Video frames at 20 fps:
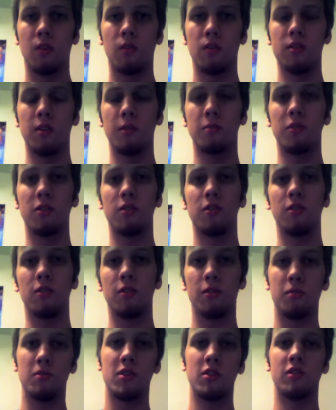What's up
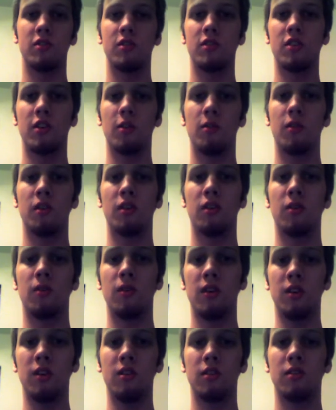YouTube? This is
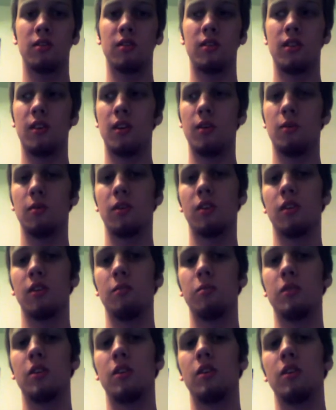Showag08. Today we're going
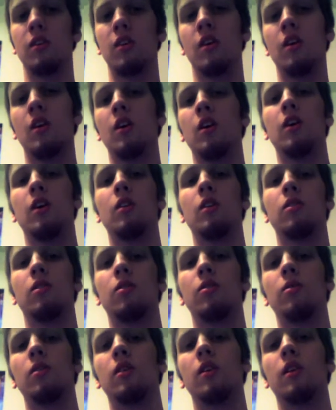to be
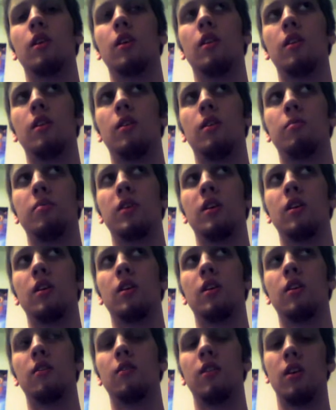doing a little bit
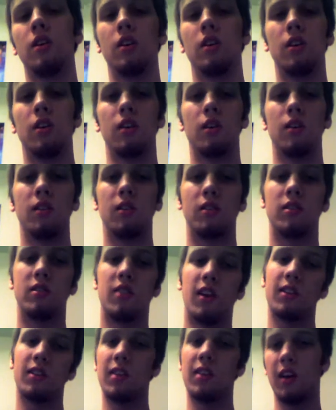of a
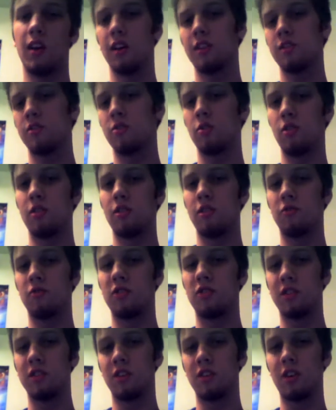deck tech sort
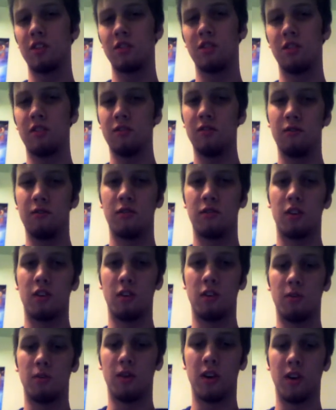of discussion
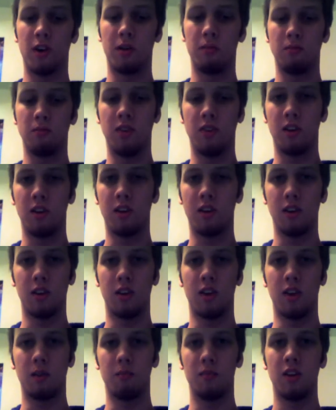for what I'm taking to
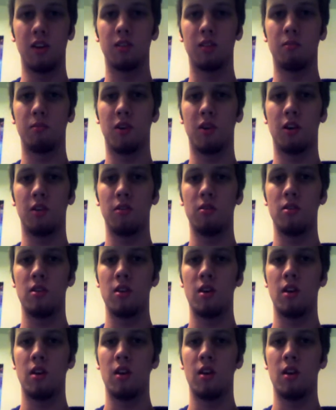game day tomorrow.